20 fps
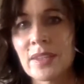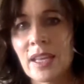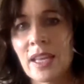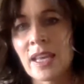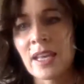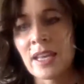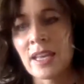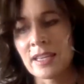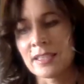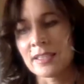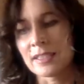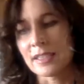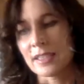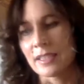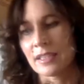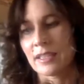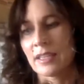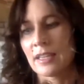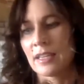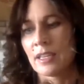and
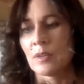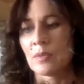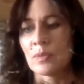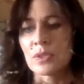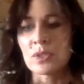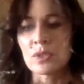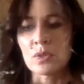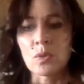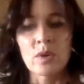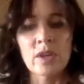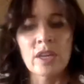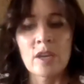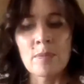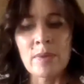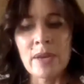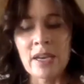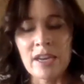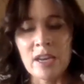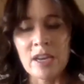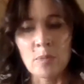he was talking
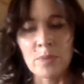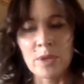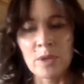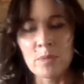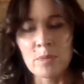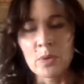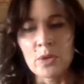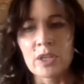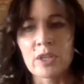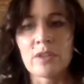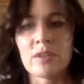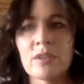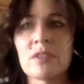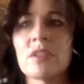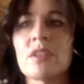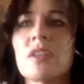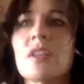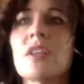about how people can